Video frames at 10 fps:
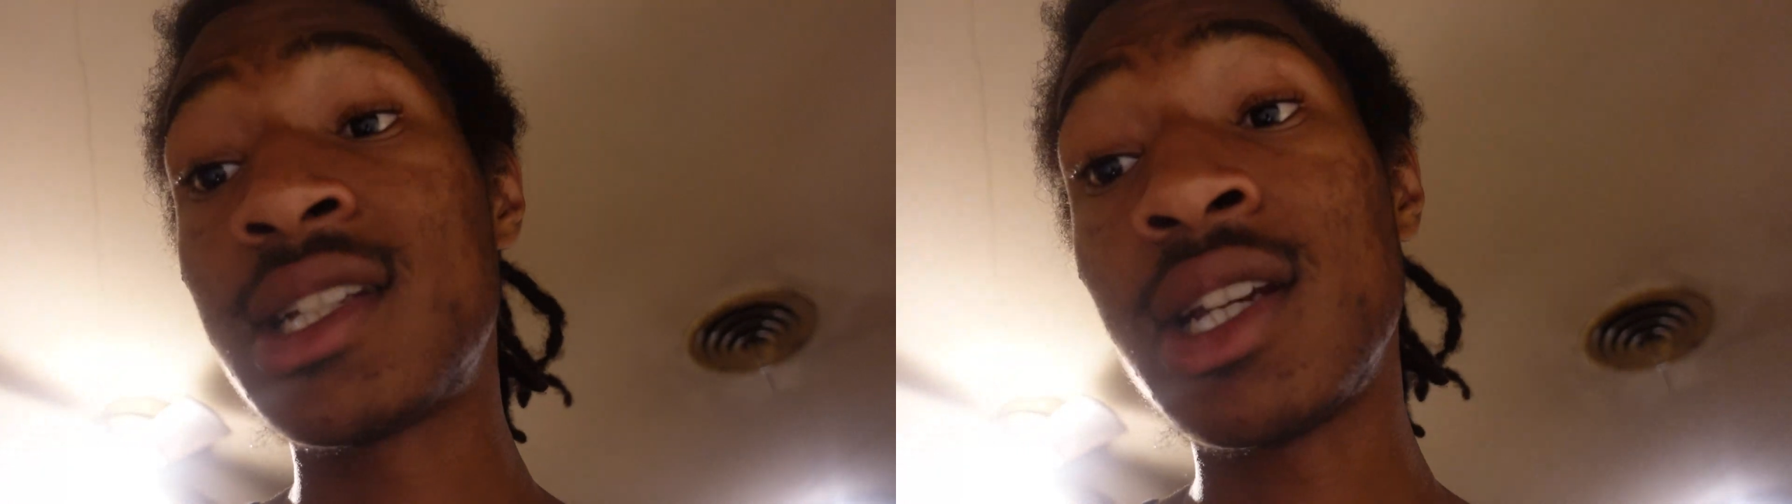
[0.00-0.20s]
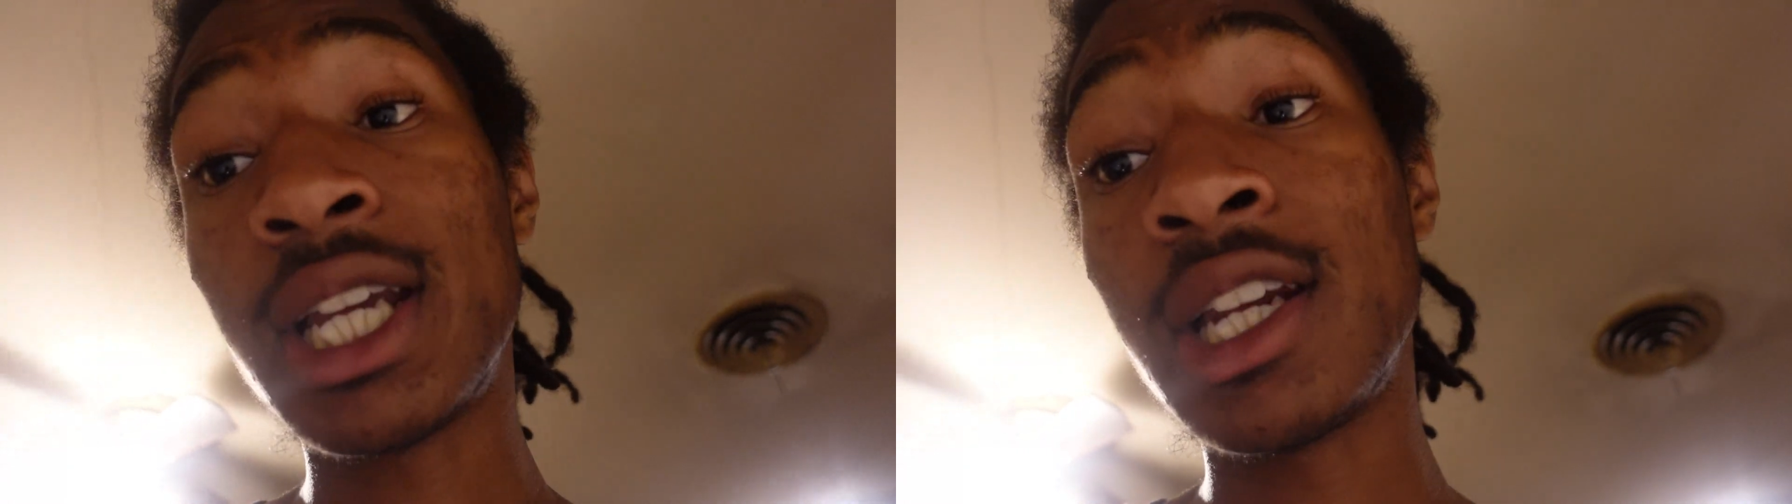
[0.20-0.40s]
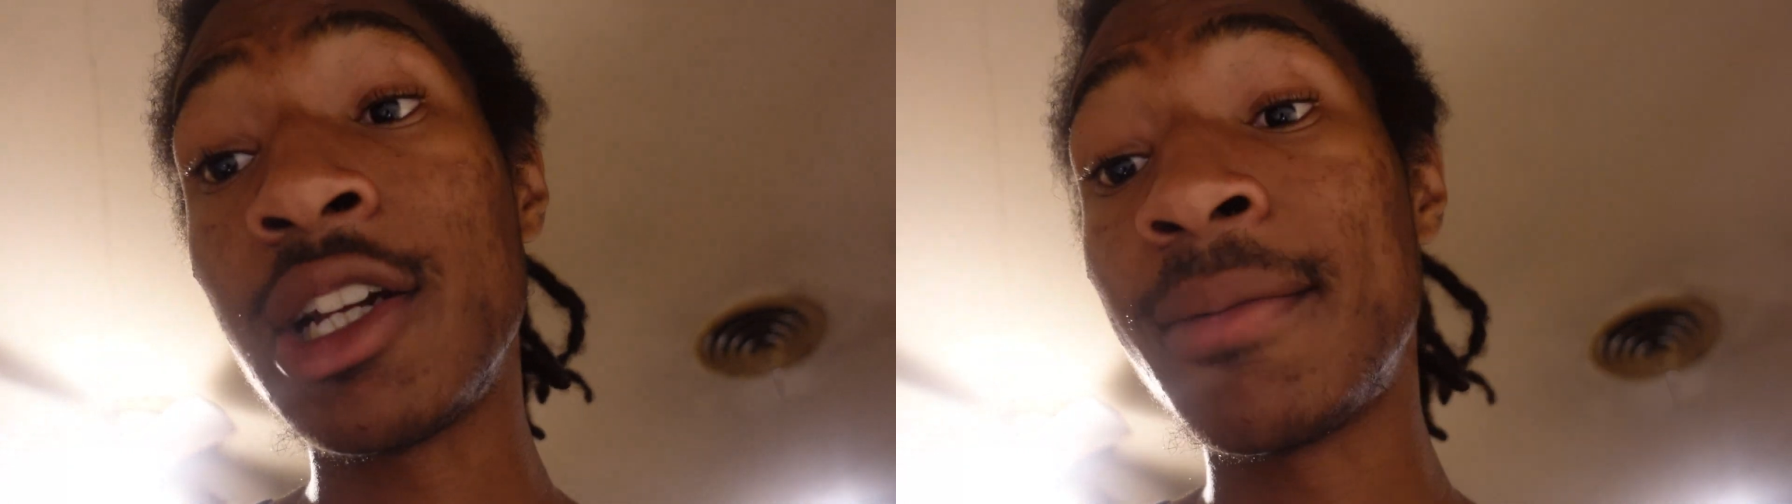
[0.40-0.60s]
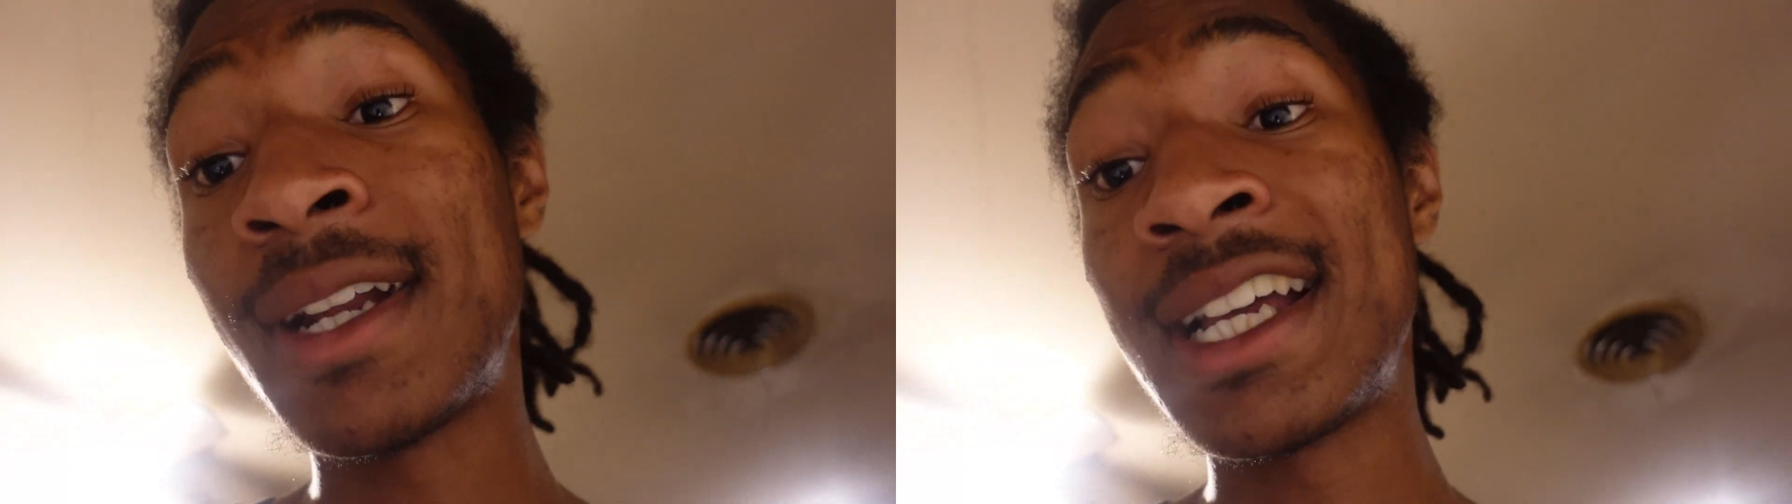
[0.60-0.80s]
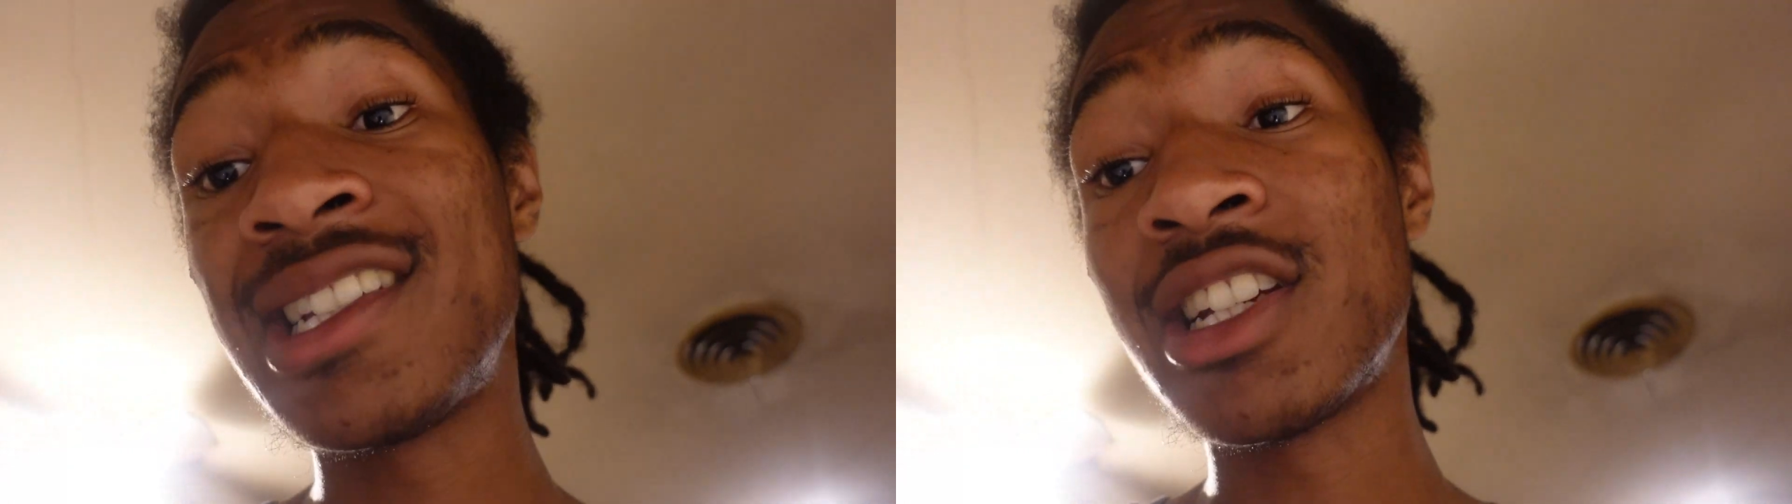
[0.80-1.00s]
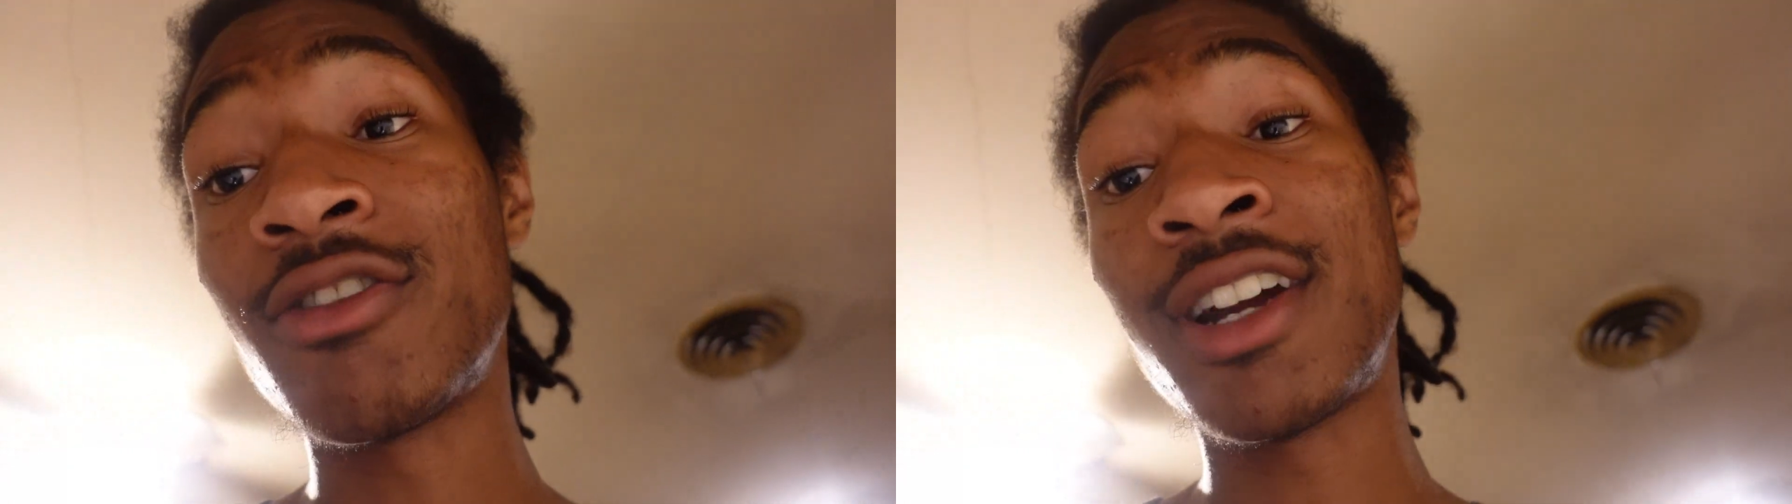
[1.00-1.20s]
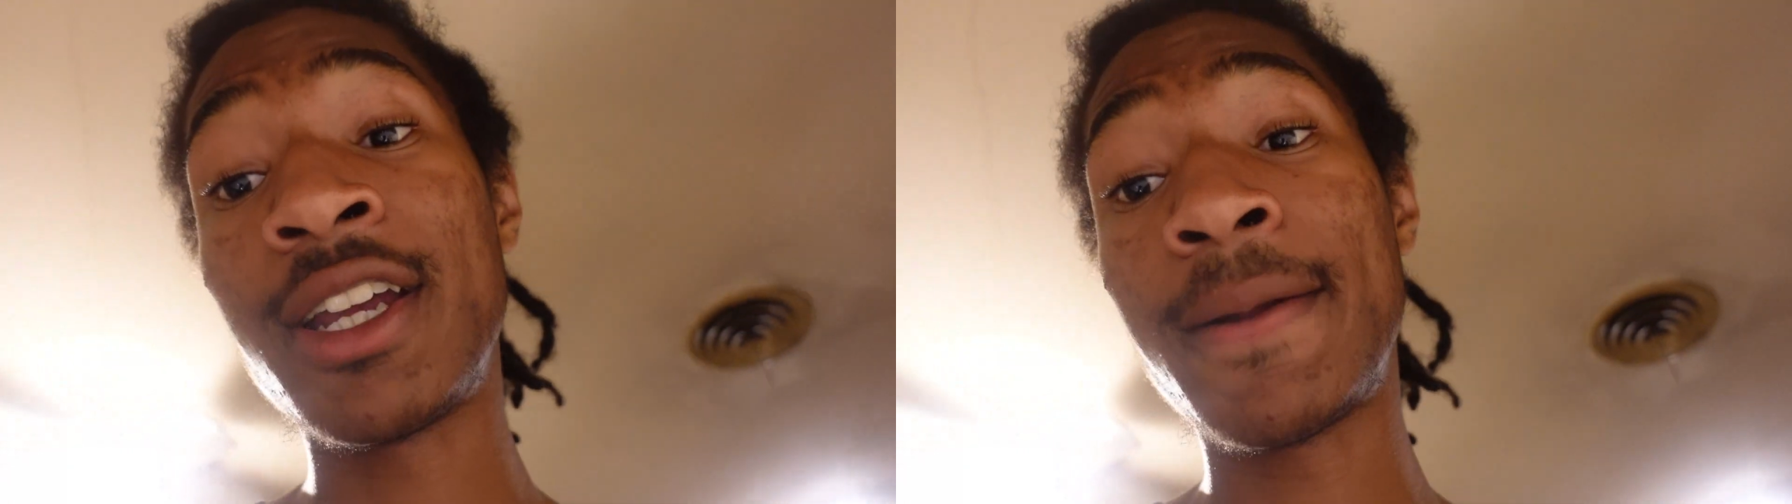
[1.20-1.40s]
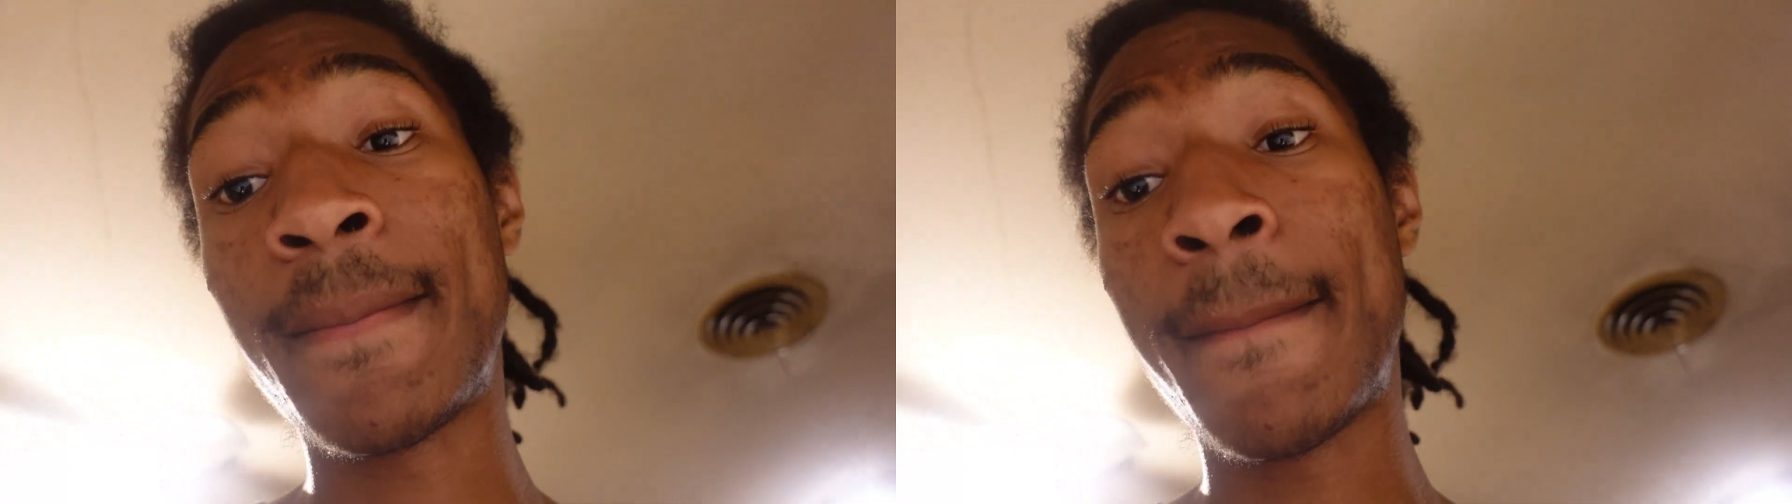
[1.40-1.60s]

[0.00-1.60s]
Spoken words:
cooking up nice and right.